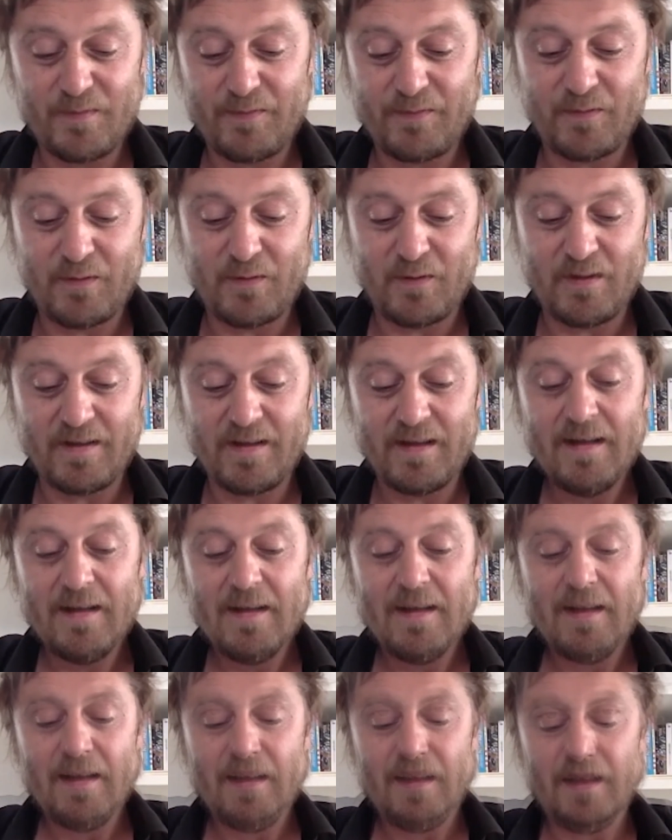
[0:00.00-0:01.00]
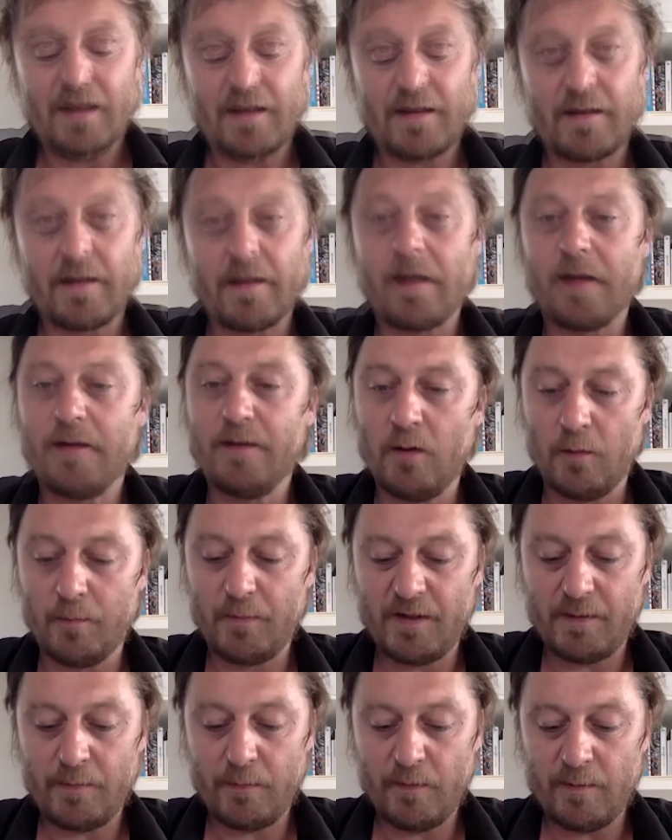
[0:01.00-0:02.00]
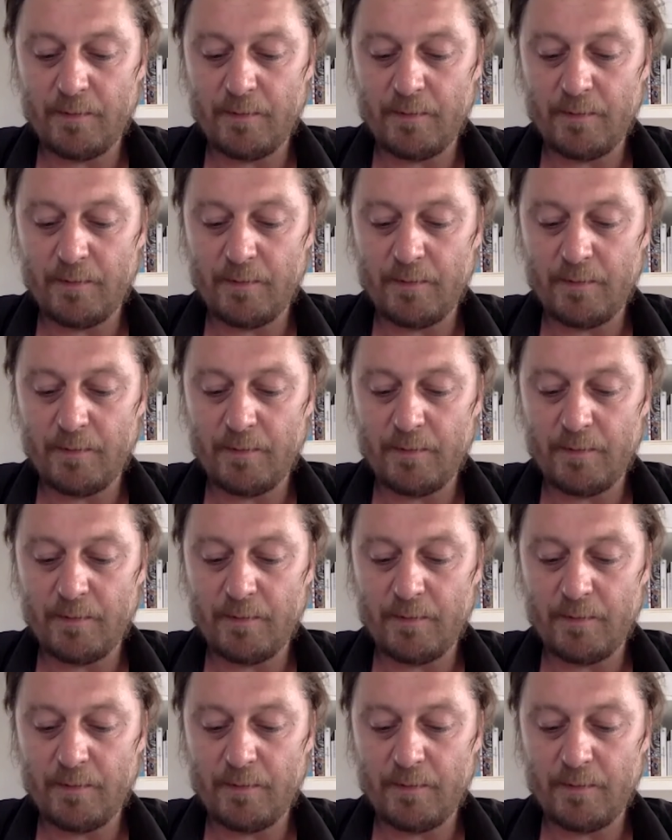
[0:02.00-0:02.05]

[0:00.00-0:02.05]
before, and I hope it